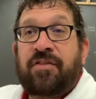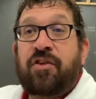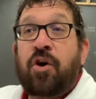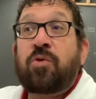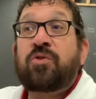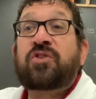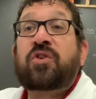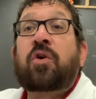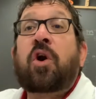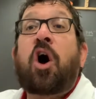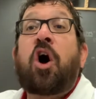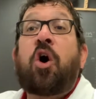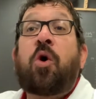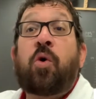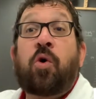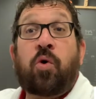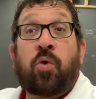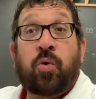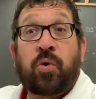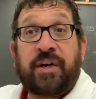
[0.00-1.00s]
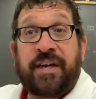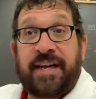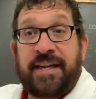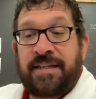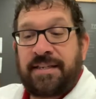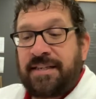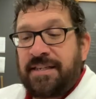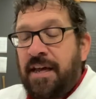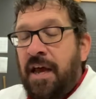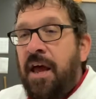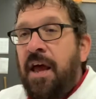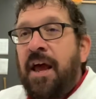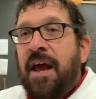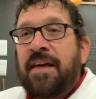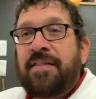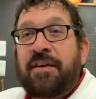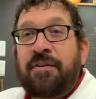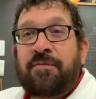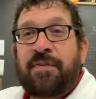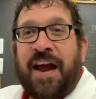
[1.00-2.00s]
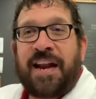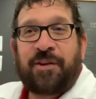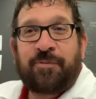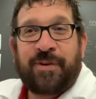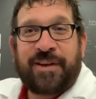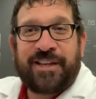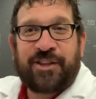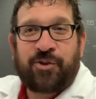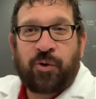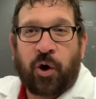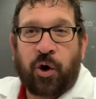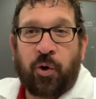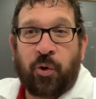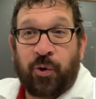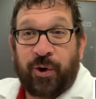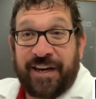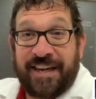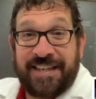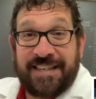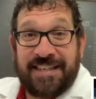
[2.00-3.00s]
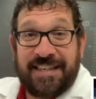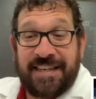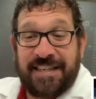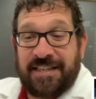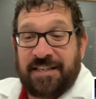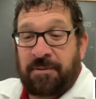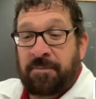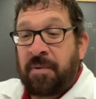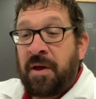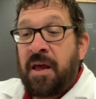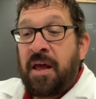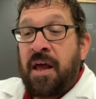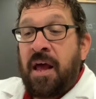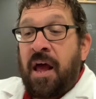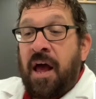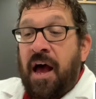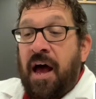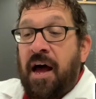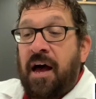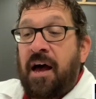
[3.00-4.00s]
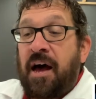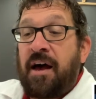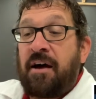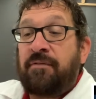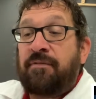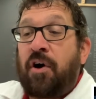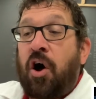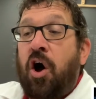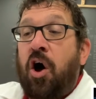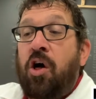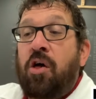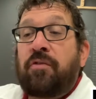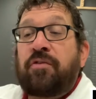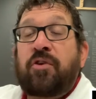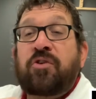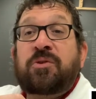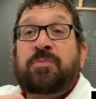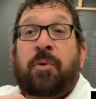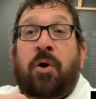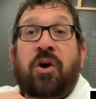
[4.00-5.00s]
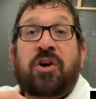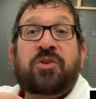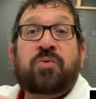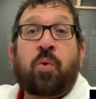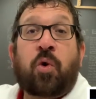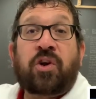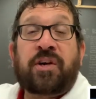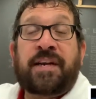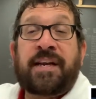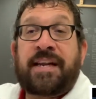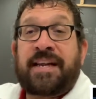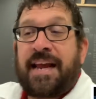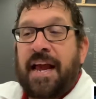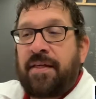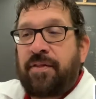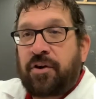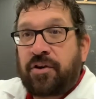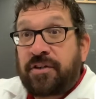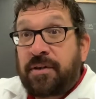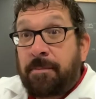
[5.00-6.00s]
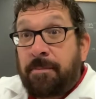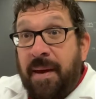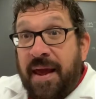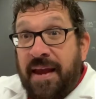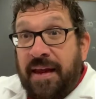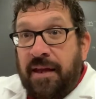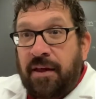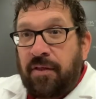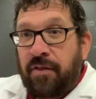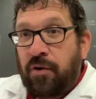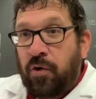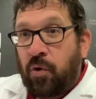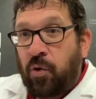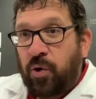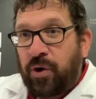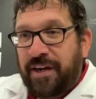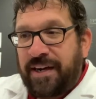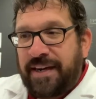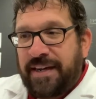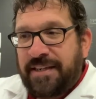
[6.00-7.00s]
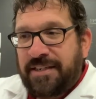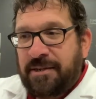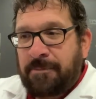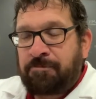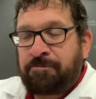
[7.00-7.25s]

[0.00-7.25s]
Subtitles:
Those are all organs. And then finally we get to our organ system of all those parts working together to make the organism.